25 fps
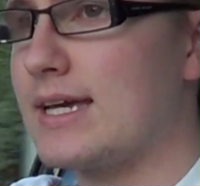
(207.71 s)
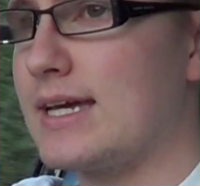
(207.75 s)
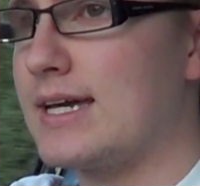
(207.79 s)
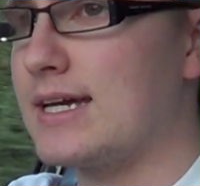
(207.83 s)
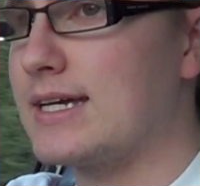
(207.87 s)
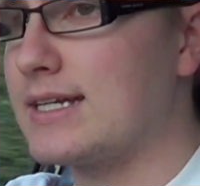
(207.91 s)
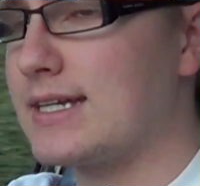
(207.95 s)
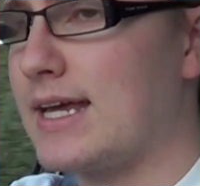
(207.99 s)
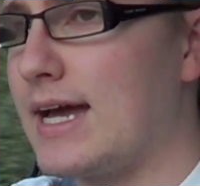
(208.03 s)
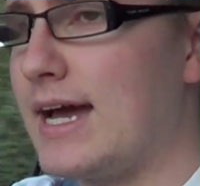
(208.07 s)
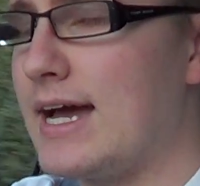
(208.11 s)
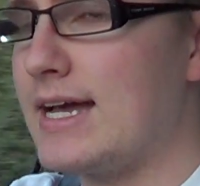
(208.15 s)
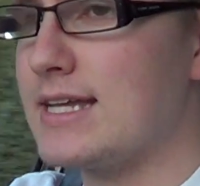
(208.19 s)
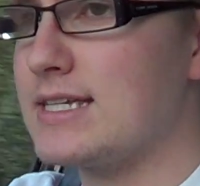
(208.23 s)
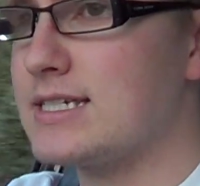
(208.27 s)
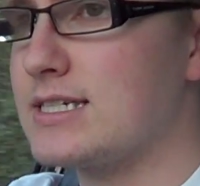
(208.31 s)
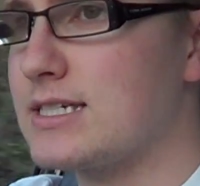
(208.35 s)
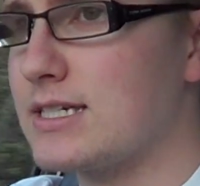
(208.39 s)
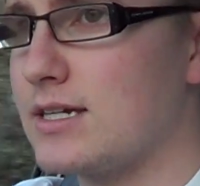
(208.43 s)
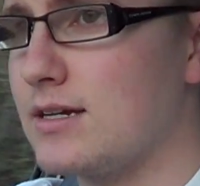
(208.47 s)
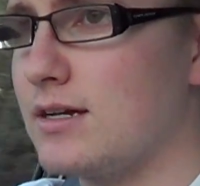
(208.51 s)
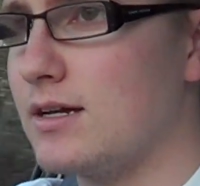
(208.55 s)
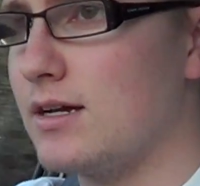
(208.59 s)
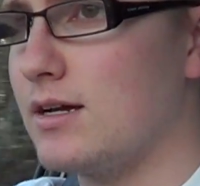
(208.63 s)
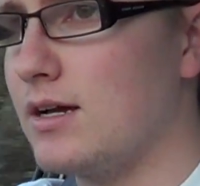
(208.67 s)
and
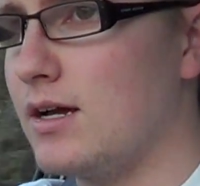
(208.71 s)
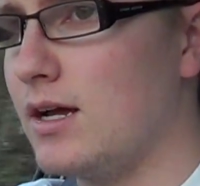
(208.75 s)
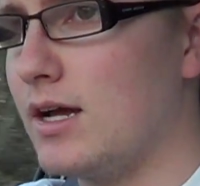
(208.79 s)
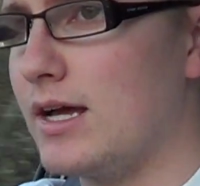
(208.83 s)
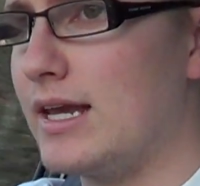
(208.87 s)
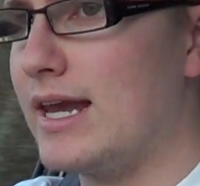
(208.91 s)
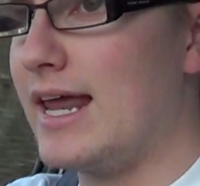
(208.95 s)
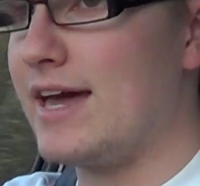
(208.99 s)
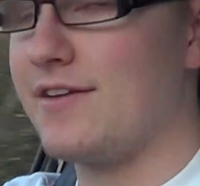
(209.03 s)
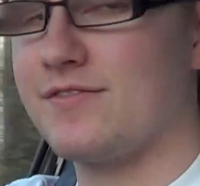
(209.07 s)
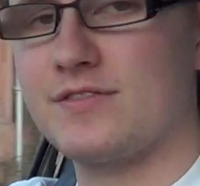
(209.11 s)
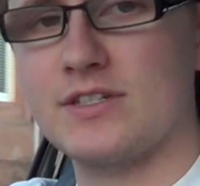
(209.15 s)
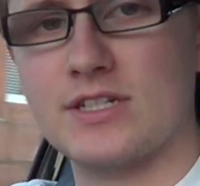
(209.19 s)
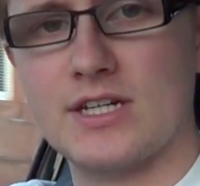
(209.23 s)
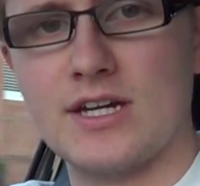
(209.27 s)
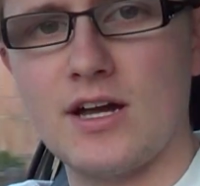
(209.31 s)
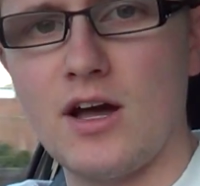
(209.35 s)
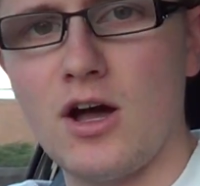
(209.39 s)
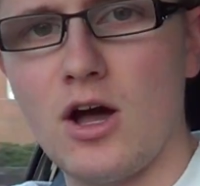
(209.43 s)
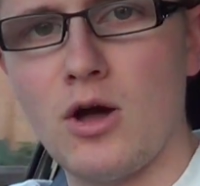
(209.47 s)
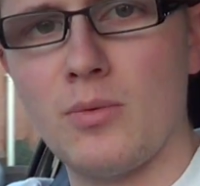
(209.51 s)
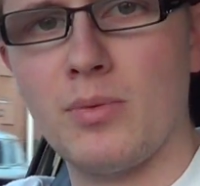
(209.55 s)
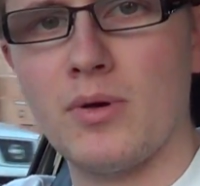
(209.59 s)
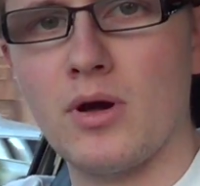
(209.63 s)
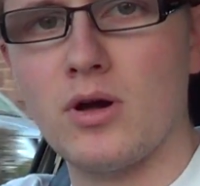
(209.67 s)
as I left a
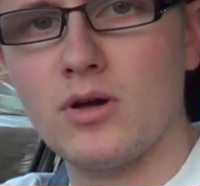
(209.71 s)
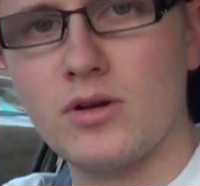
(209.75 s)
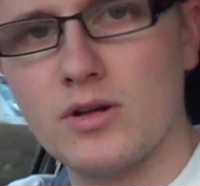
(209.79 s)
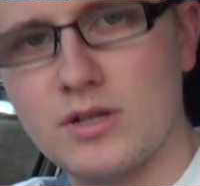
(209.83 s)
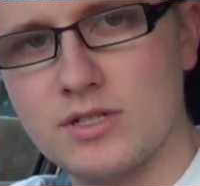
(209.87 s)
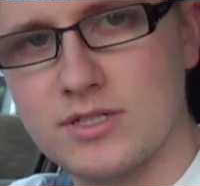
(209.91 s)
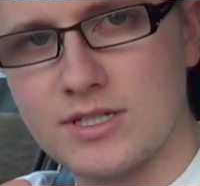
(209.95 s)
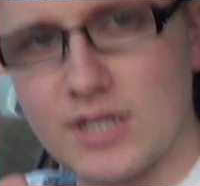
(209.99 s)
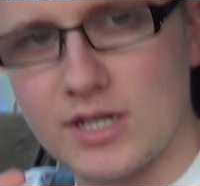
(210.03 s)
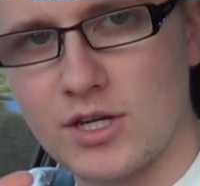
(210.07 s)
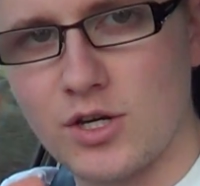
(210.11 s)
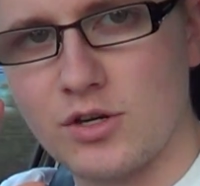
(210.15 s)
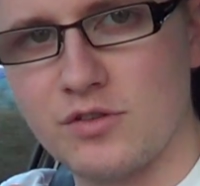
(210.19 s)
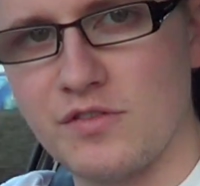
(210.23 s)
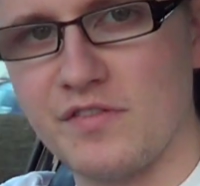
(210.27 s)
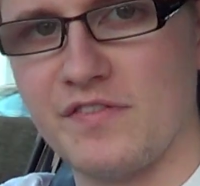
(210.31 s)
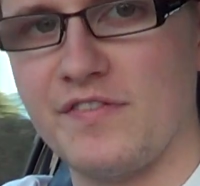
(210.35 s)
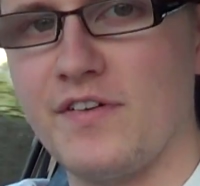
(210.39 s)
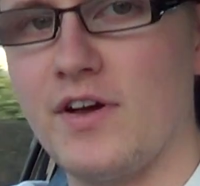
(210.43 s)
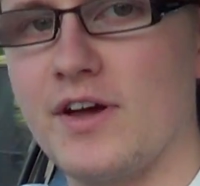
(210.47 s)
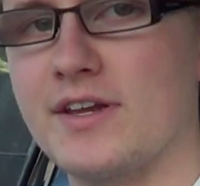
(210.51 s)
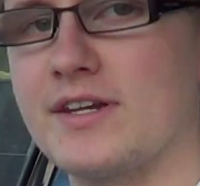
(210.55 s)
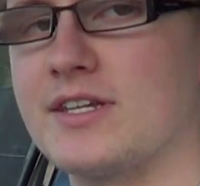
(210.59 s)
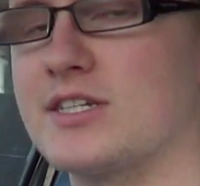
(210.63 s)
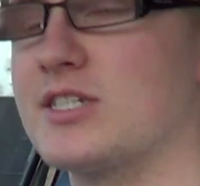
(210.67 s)
car park because I couldn't
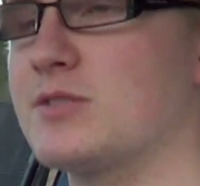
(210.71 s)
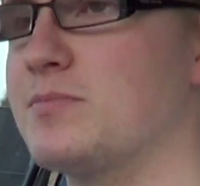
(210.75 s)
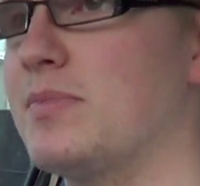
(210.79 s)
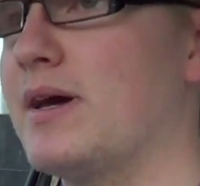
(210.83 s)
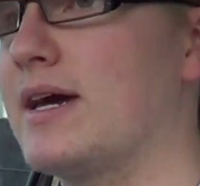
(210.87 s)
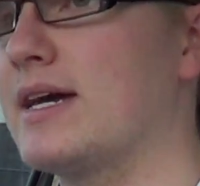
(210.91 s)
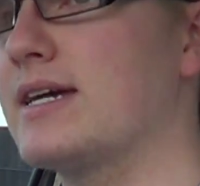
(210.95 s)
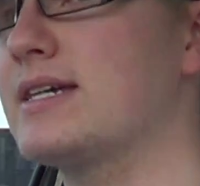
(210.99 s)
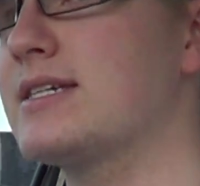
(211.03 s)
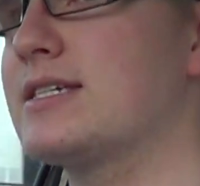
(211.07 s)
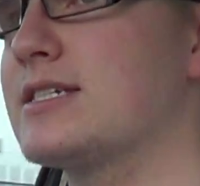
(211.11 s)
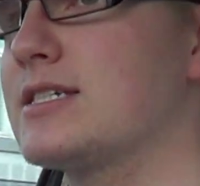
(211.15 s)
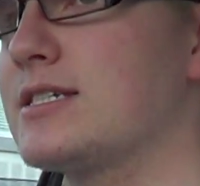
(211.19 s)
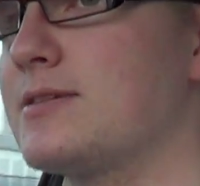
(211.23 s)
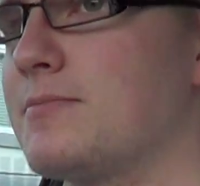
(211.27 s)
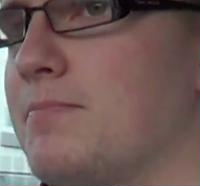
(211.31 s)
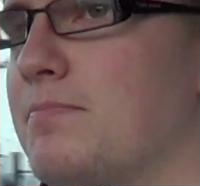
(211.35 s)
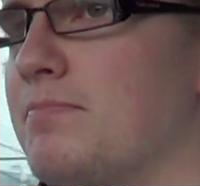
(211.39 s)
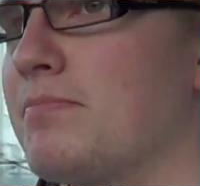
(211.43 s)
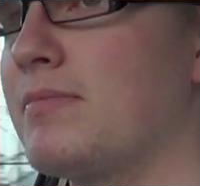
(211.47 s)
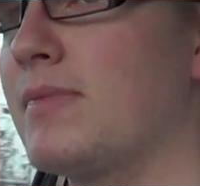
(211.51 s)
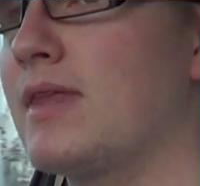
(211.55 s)
find a space,